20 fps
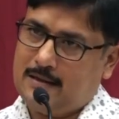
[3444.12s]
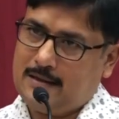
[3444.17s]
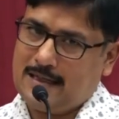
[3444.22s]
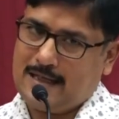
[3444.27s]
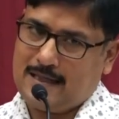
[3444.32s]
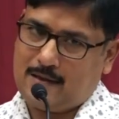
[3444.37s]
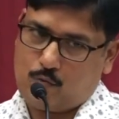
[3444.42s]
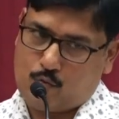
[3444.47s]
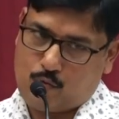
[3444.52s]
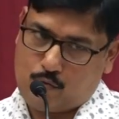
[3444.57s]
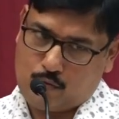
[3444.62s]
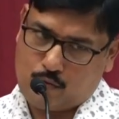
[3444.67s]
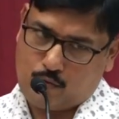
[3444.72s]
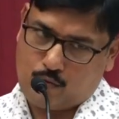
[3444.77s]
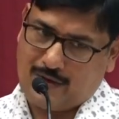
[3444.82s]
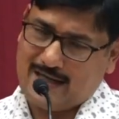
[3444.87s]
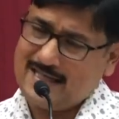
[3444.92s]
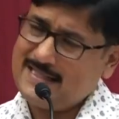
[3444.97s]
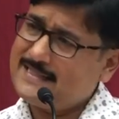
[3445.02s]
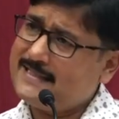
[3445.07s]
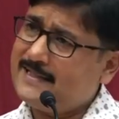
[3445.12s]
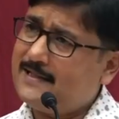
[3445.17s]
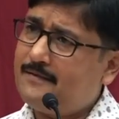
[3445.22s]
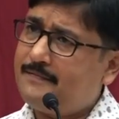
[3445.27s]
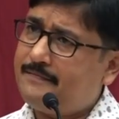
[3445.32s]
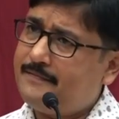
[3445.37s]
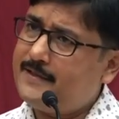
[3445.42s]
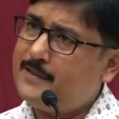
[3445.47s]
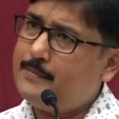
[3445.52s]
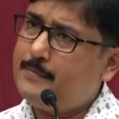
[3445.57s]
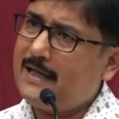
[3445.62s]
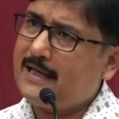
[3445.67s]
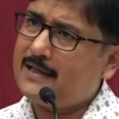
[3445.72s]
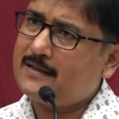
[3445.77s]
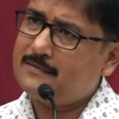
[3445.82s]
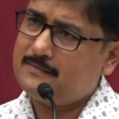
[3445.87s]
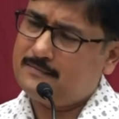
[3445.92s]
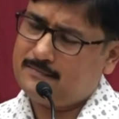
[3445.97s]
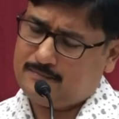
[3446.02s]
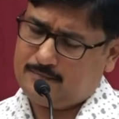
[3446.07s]
And why
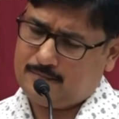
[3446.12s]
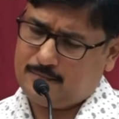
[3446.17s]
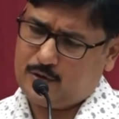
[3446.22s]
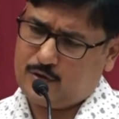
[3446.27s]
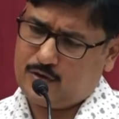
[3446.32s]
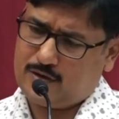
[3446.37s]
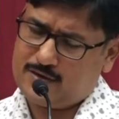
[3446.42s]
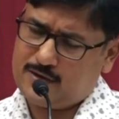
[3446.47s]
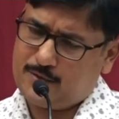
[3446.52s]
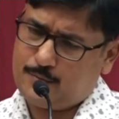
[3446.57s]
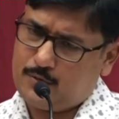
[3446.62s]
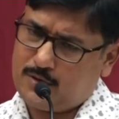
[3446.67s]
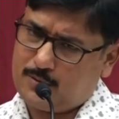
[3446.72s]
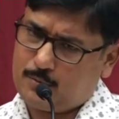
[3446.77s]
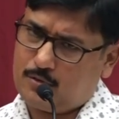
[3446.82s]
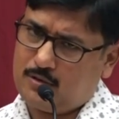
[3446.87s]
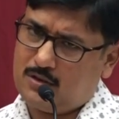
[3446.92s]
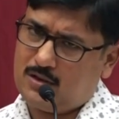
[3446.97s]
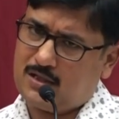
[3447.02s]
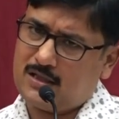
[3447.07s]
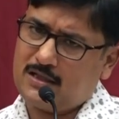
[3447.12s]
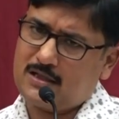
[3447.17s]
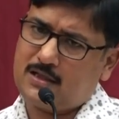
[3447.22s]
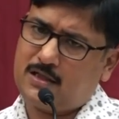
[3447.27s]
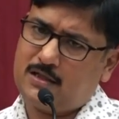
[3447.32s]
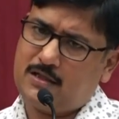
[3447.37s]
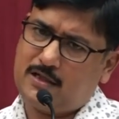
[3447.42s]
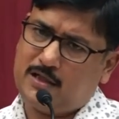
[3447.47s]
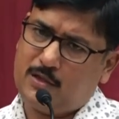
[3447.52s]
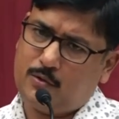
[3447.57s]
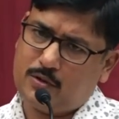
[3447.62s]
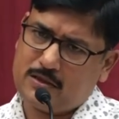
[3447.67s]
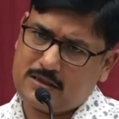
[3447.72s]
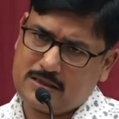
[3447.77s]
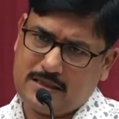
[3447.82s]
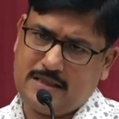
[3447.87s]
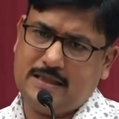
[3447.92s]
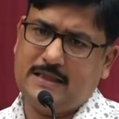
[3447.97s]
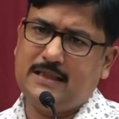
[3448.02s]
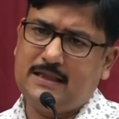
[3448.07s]
self-feedback? Because if you have to learn
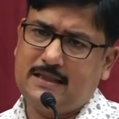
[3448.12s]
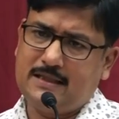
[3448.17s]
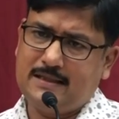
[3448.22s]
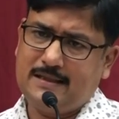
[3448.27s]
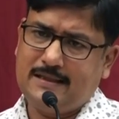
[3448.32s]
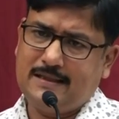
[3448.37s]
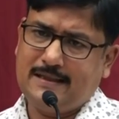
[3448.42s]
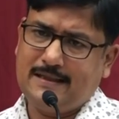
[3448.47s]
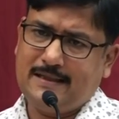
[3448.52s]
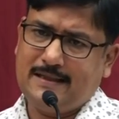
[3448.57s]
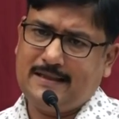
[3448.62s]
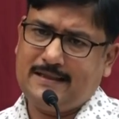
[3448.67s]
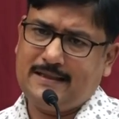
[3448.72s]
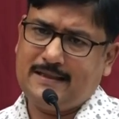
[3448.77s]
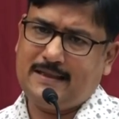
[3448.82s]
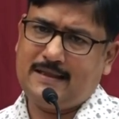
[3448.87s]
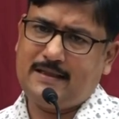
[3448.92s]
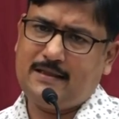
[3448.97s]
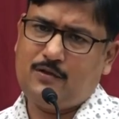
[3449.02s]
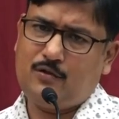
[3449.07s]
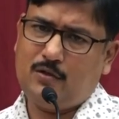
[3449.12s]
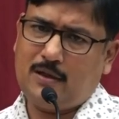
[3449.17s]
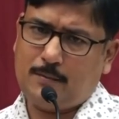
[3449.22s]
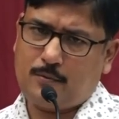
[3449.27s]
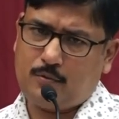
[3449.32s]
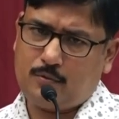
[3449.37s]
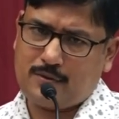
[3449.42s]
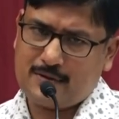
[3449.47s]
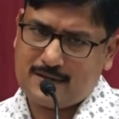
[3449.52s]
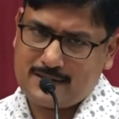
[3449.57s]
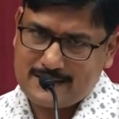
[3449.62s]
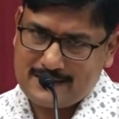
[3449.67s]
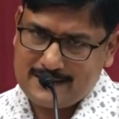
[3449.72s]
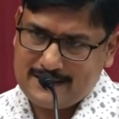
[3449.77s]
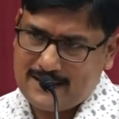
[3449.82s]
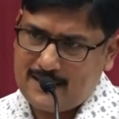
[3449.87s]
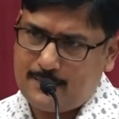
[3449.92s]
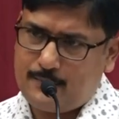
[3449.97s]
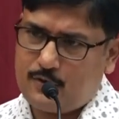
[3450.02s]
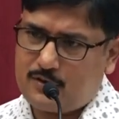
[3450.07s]
continuously, then you have to
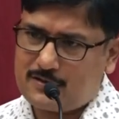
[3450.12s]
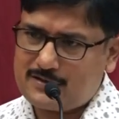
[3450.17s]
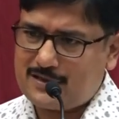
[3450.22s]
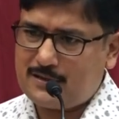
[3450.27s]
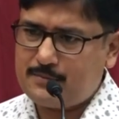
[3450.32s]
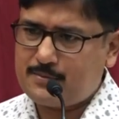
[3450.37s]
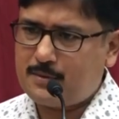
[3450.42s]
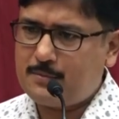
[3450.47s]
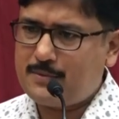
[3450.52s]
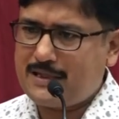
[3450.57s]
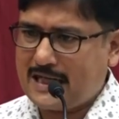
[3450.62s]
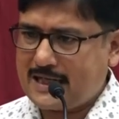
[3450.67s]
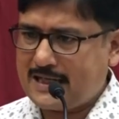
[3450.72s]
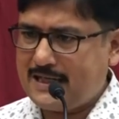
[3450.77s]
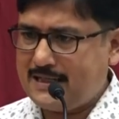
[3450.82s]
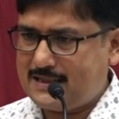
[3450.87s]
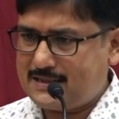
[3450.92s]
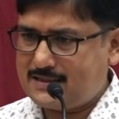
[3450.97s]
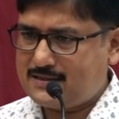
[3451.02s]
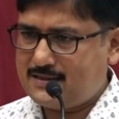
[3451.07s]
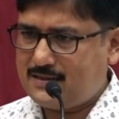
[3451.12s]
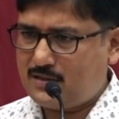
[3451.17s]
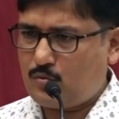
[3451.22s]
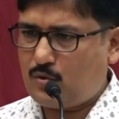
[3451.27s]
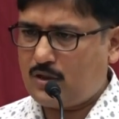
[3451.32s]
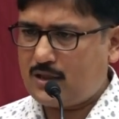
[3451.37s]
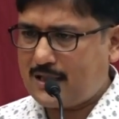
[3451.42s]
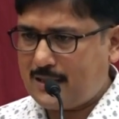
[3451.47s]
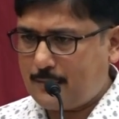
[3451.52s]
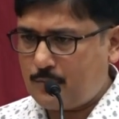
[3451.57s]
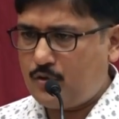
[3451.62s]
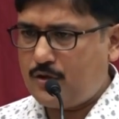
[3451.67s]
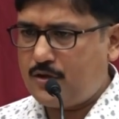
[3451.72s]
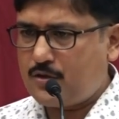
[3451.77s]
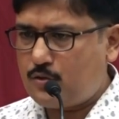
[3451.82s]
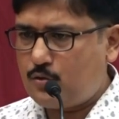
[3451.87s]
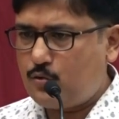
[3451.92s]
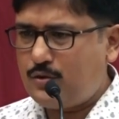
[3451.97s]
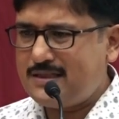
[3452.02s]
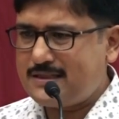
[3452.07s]
give yourself some targets that what I'm going
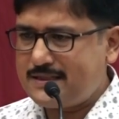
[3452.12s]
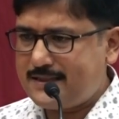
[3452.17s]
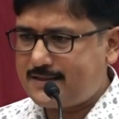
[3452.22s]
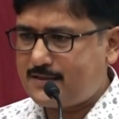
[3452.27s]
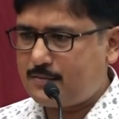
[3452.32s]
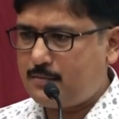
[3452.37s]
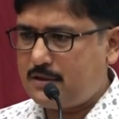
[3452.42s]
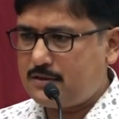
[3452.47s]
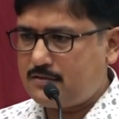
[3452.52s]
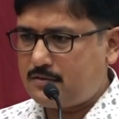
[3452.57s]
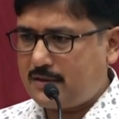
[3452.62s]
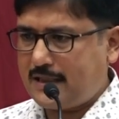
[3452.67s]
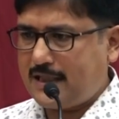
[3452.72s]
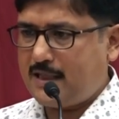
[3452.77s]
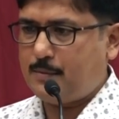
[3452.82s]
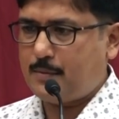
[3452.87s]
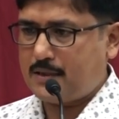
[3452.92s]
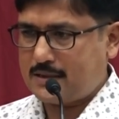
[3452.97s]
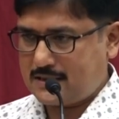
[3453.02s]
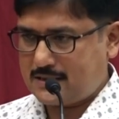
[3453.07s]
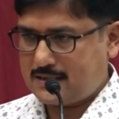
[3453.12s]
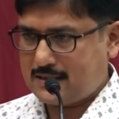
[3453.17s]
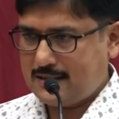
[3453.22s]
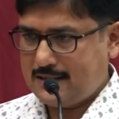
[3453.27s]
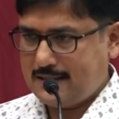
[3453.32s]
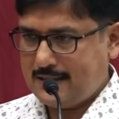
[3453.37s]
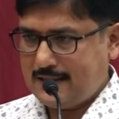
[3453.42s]
to do in six months or nine months.